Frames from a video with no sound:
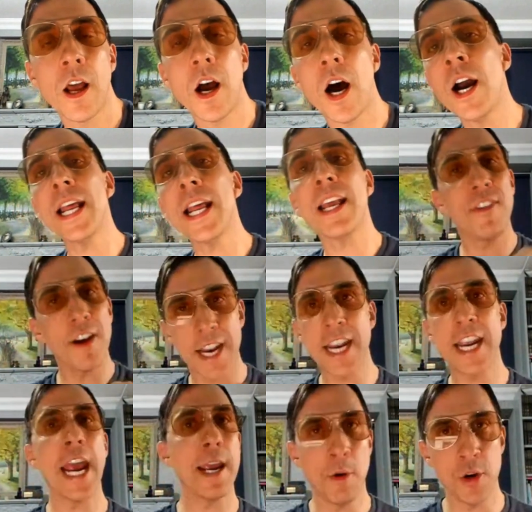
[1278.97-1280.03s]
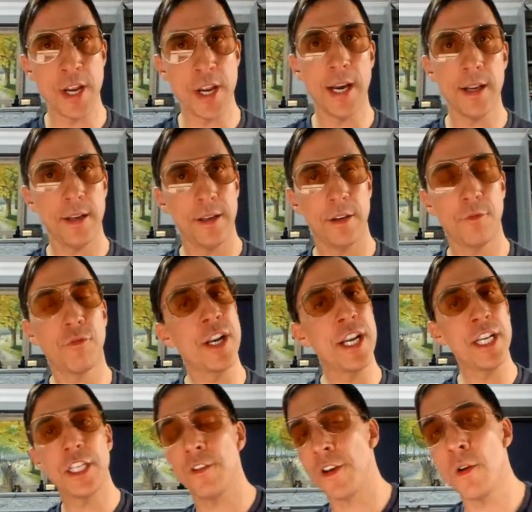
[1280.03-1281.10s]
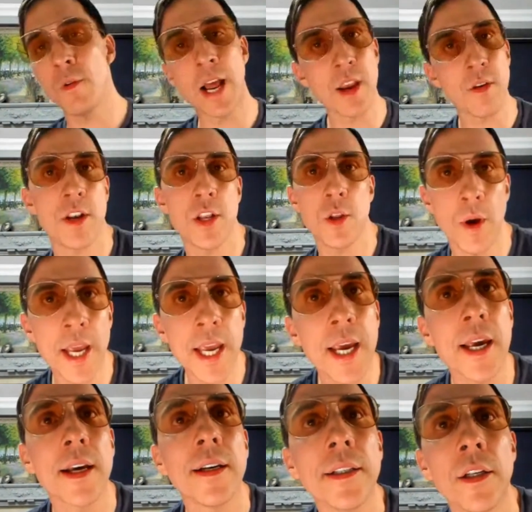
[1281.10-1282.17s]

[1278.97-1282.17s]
I'm going to fucking get him on here for an interview later in the week.